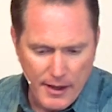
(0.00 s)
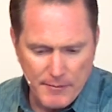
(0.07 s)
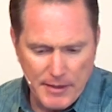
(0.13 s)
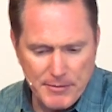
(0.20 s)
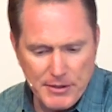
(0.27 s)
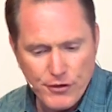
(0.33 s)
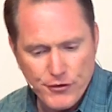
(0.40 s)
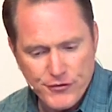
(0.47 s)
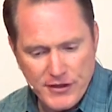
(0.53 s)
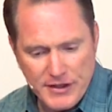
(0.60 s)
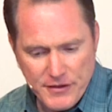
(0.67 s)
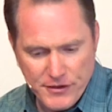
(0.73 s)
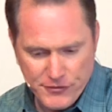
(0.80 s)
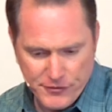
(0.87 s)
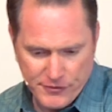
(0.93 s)
Maybe you'll see
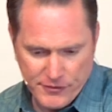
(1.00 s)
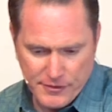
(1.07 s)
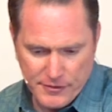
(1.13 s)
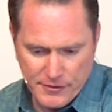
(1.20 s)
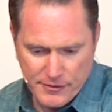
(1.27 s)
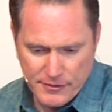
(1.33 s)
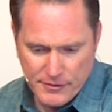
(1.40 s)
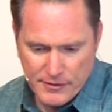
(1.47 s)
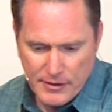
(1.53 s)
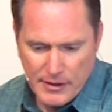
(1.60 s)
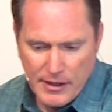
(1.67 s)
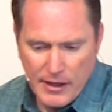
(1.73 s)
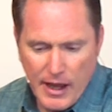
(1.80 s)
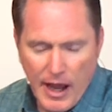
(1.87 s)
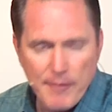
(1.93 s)
this.
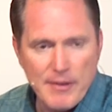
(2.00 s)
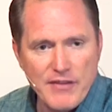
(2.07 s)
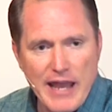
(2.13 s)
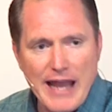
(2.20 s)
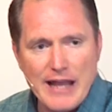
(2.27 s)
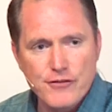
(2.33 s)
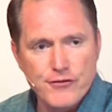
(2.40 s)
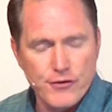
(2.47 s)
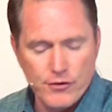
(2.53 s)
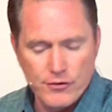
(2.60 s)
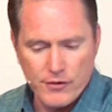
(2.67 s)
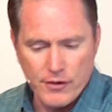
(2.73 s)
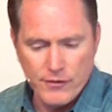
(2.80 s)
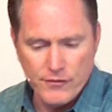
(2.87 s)
I mean, the answer